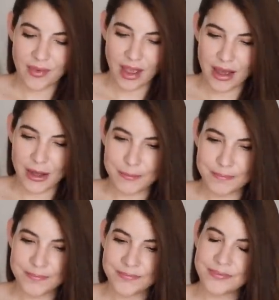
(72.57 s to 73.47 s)

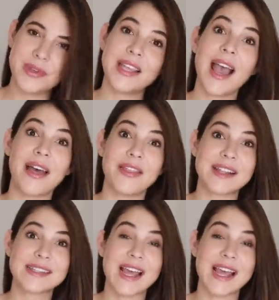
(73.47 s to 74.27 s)
But yeah, that's